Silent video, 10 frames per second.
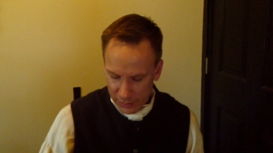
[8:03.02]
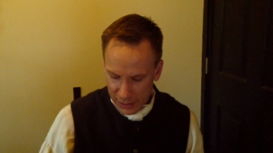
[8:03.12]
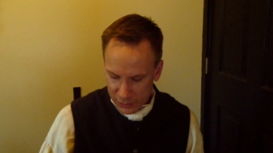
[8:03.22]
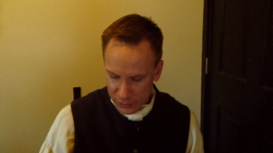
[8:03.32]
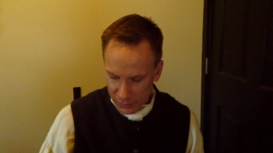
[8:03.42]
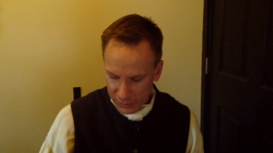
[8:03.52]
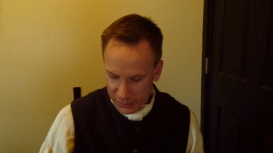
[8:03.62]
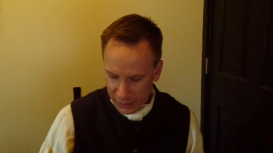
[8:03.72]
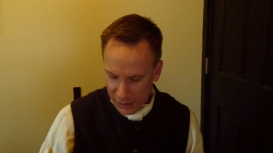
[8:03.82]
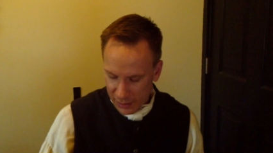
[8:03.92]
he jerked the
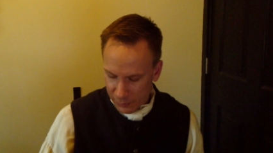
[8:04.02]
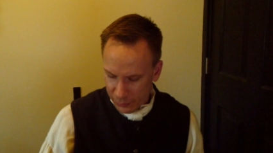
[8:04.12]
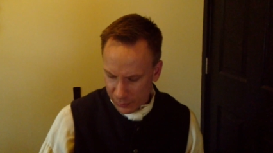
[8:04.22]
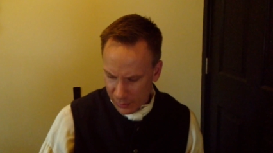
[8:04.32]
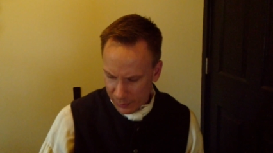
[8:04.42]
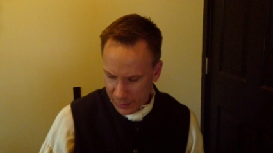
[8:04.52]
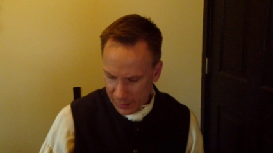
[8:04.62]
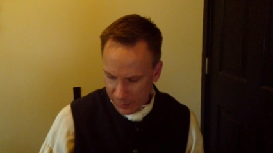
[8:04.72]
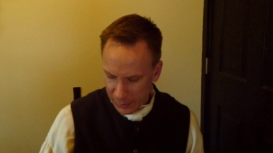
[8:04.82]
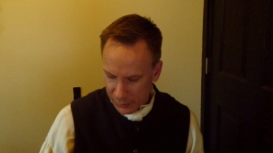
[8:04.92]
gun from
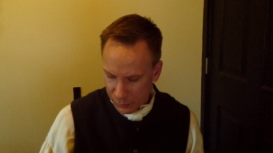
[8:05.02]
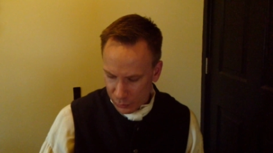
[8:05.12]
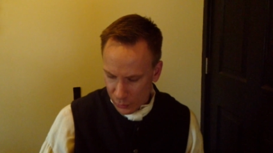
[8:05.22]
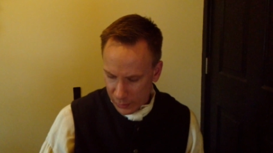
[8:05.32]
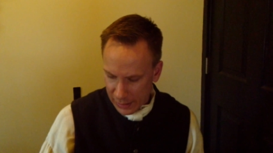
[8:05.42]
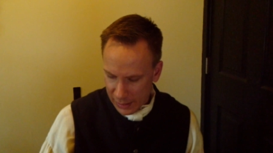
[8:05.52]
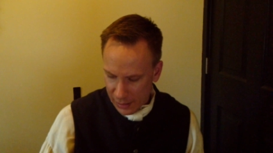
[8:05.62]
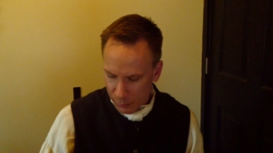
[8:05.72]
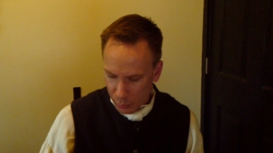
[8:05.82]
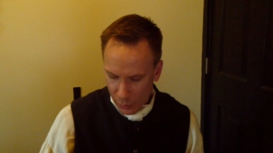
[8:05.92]
him and threw it
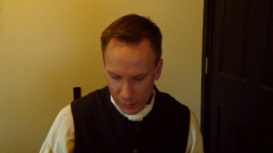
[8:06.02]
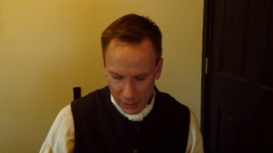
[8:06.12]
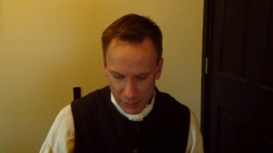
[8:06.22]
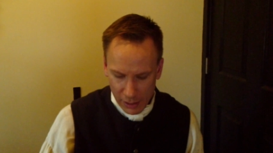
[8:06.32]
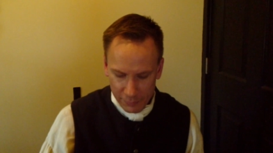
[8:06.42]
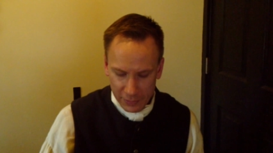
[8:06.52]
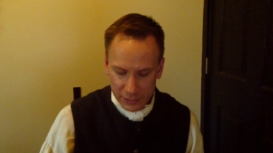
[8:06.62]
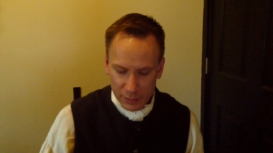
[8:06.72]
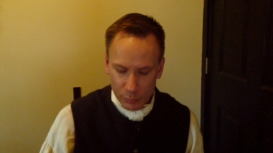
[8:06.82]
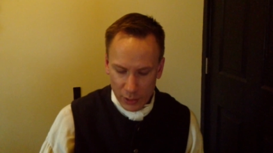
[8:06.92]
and broke it off at
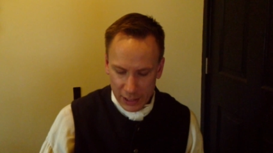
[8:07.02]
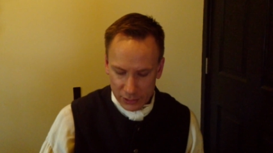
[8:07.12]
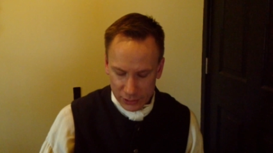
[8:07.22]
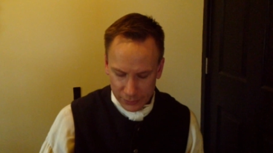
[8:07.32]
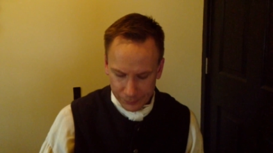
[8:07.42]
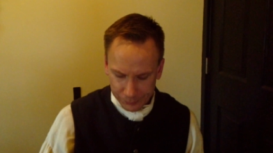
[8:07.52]
the breech.